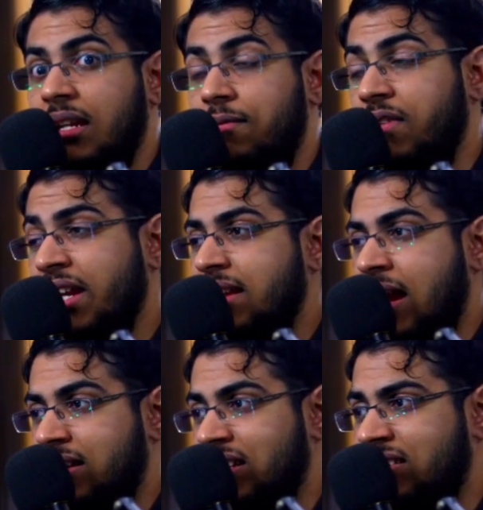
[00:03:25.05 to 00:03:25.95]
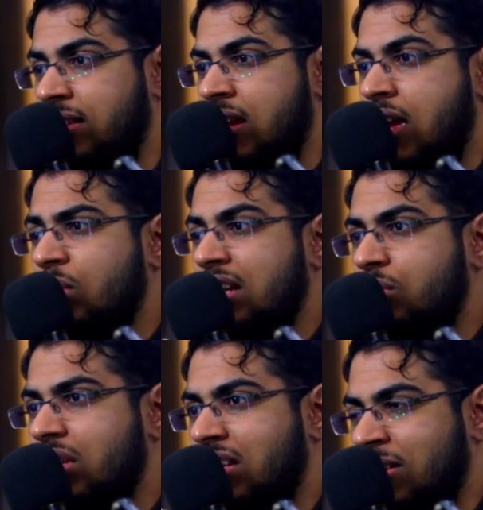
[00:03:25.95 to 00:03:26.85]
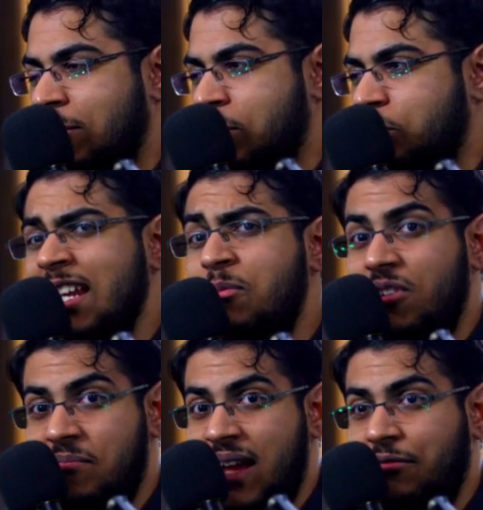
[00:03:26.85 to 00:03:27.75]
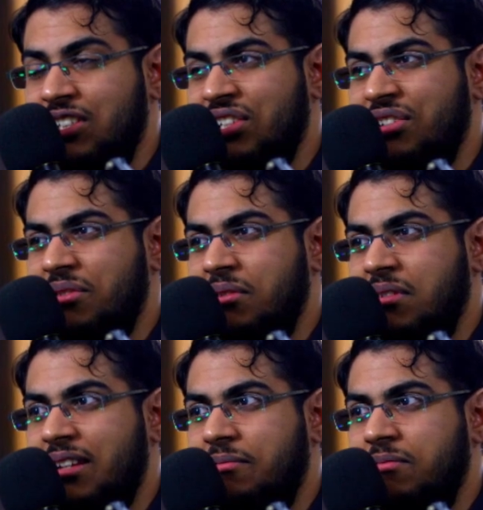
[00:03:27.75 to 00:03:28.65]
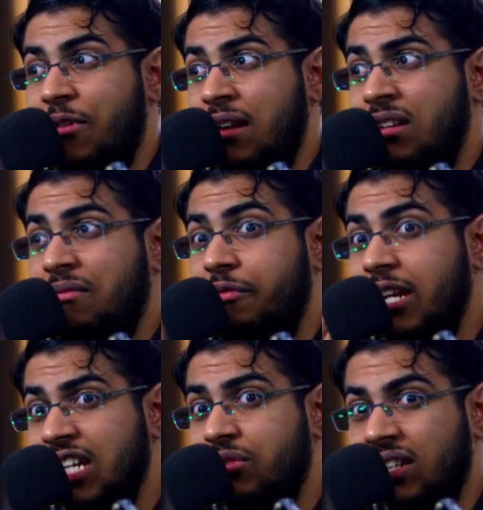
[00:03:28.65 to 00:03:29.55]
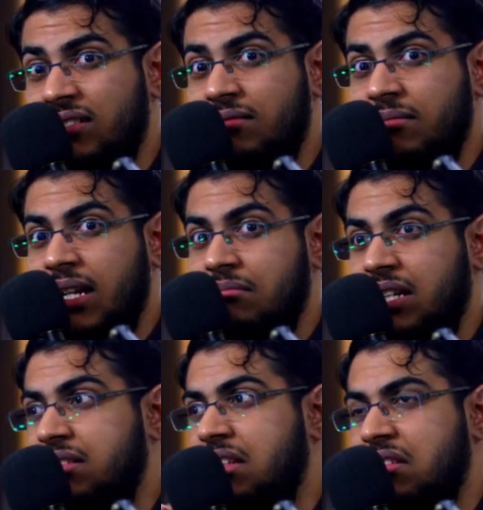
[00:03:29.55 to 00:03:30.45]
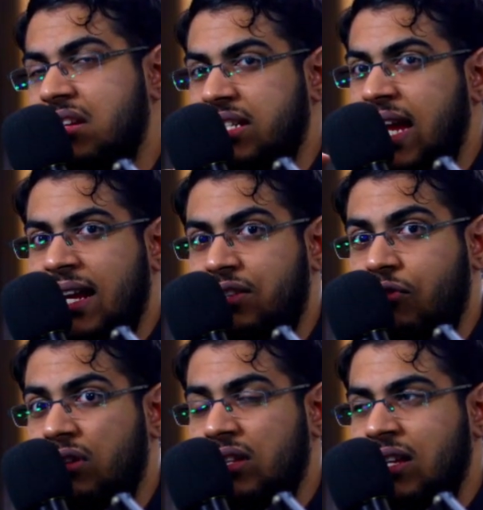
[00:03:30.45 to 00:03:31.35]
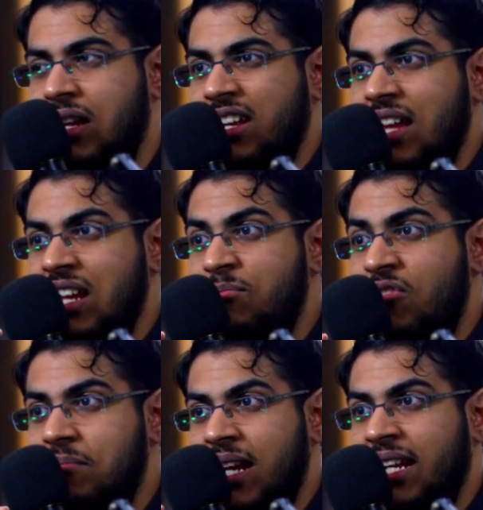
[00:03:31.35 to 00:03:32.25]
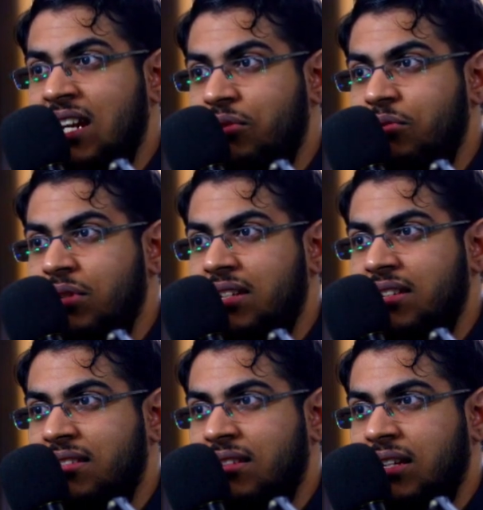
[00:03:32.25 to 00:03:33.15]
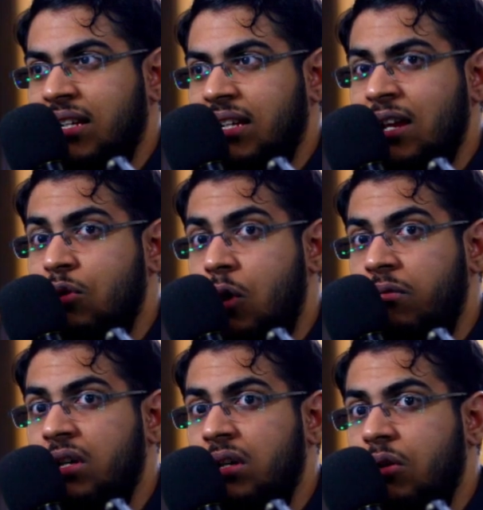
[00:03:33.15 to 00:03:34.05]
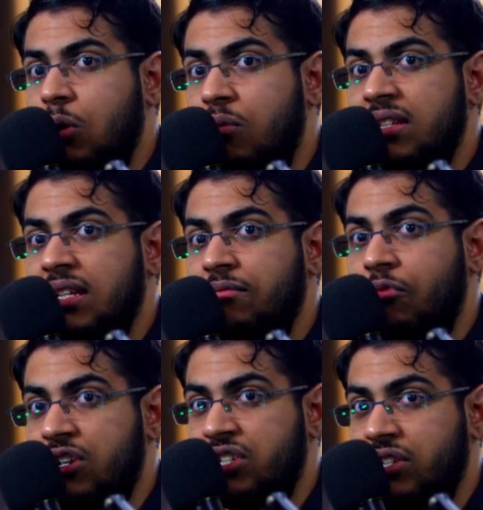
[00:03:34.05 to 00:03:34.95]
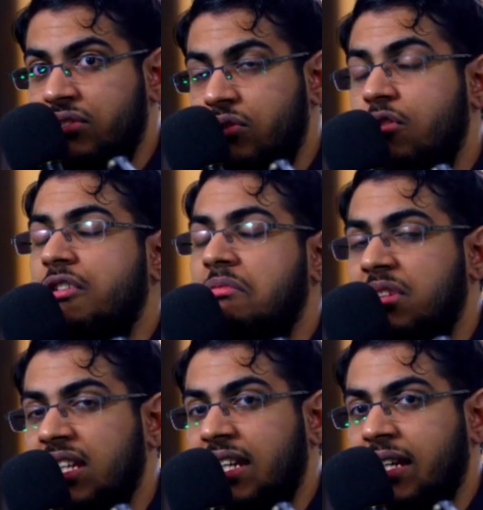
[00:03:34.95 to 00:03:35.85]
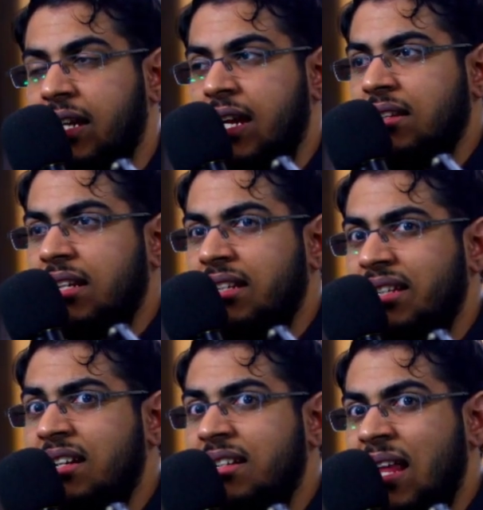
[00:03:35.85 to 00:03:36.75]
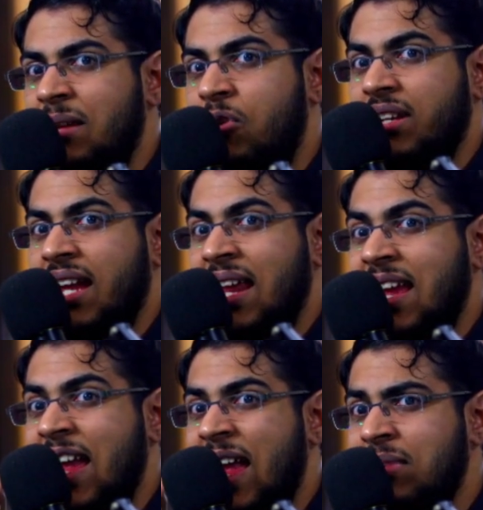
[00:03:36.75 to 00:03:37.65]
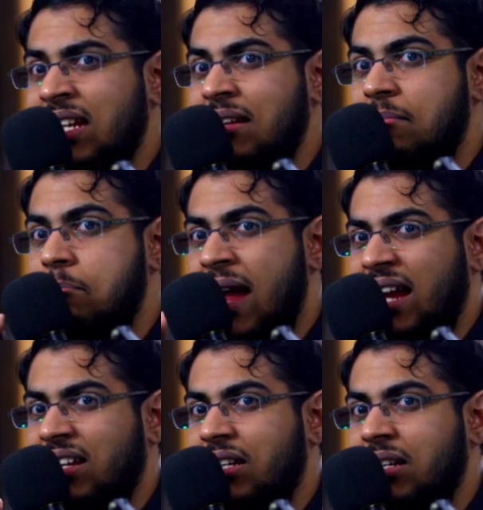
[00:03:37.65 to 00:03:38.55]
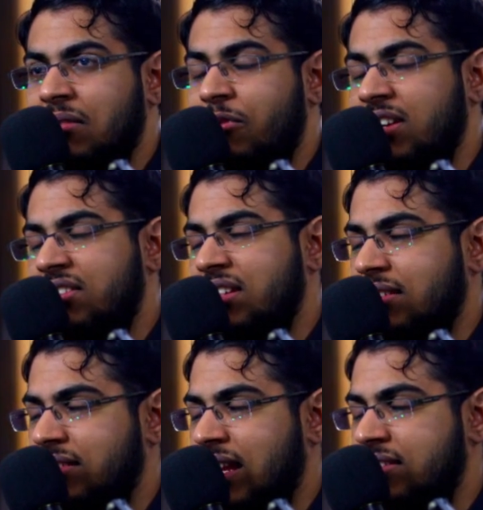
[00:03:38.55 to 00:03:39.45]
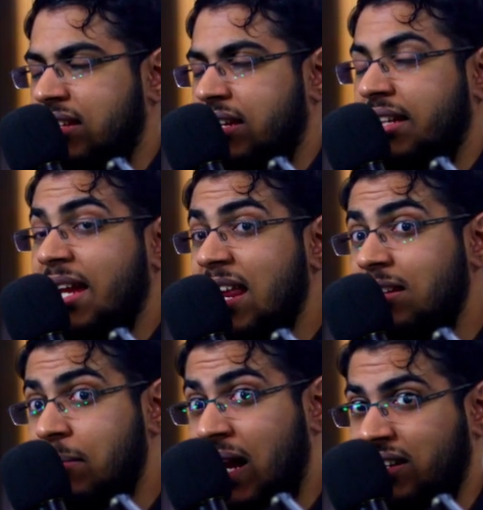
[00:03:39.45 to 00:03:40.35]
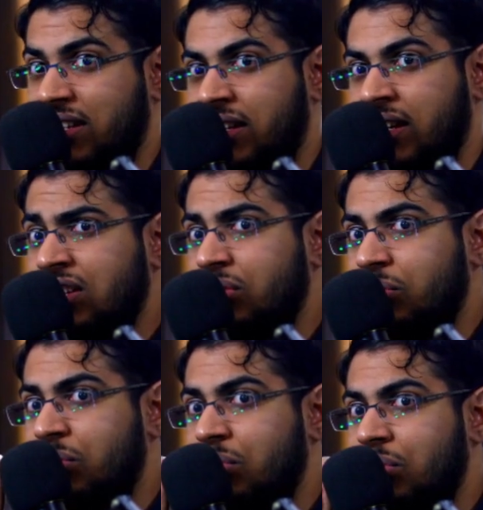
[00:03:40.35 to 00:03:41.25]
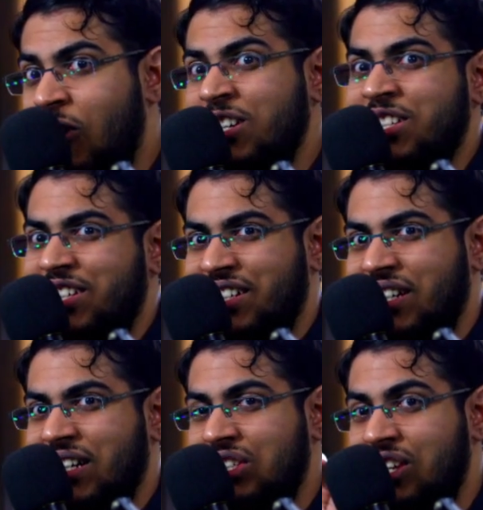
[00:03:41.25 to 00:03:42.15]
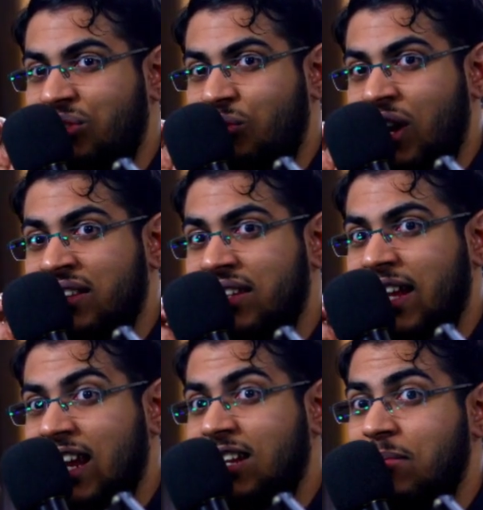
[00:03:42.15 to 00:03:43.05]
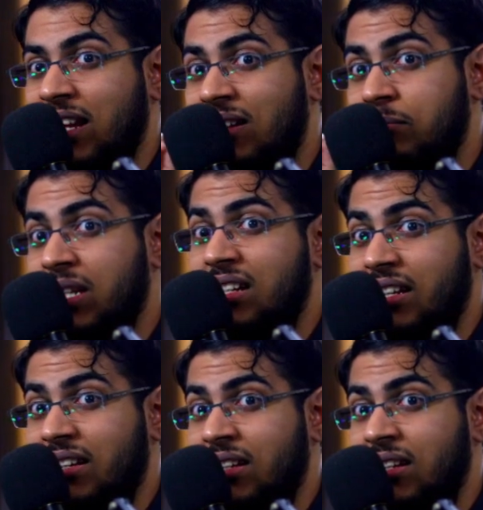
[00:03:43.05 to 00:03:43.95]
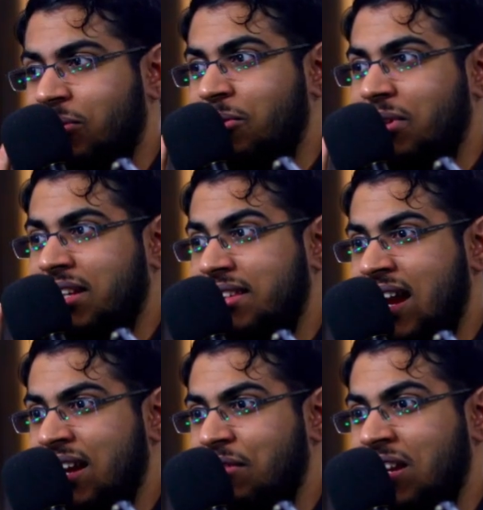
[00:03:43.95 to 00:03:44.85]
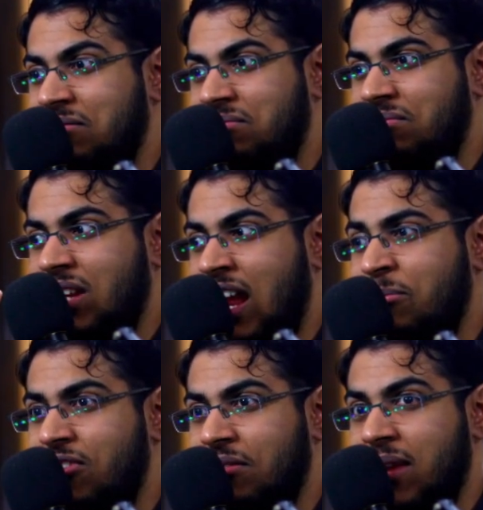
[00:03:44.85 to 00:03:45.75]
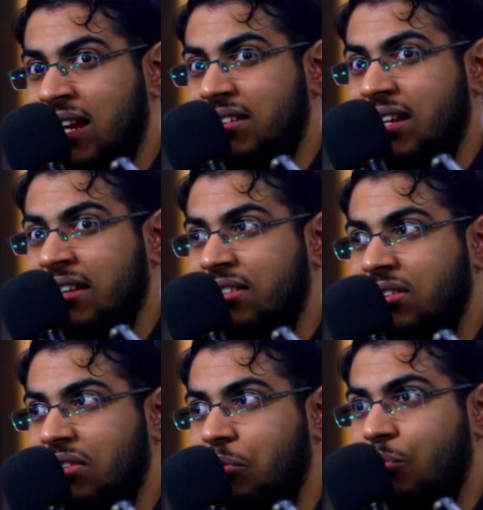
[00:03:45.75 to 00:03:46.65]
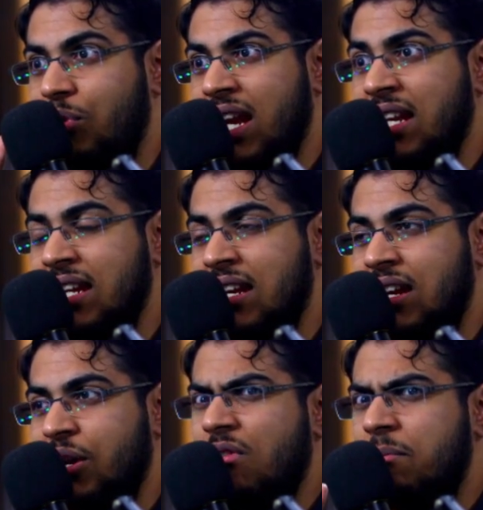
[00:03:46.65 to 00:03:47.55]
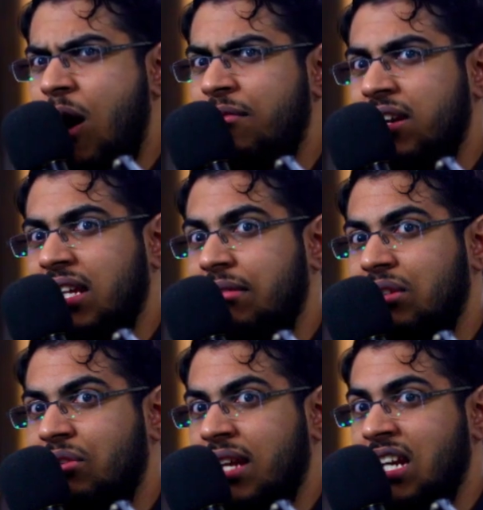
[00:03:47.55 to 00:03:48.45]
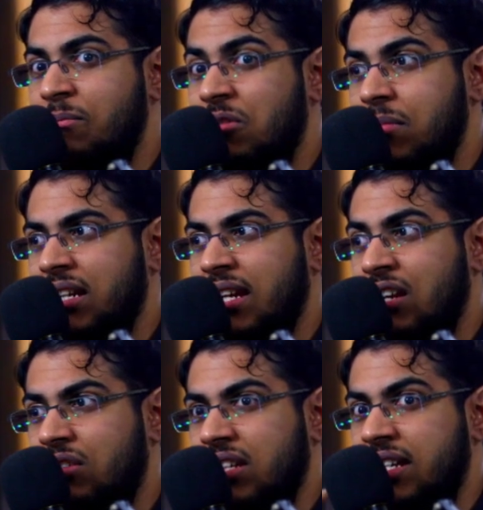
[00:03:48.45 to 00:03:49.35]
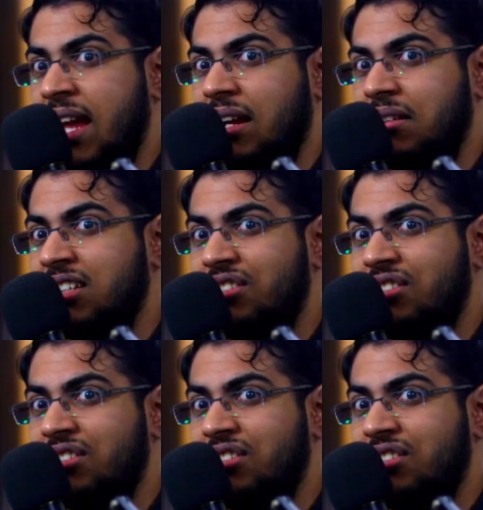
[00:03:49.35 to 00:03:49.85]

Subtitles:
In Flick Tactics, what you can do is Teleport Mech, which is like a very weak unit and it doesn't attack at all. What Teleport Mech can do is it can hover over the waters or sea, and it can teleport an enemy mech, for instance, let's say cannon mech, into the water, which destroys the cannon mech completely. So in that way, Teleport Mech gets really overpowered, even though Teleport Mech cannot attack.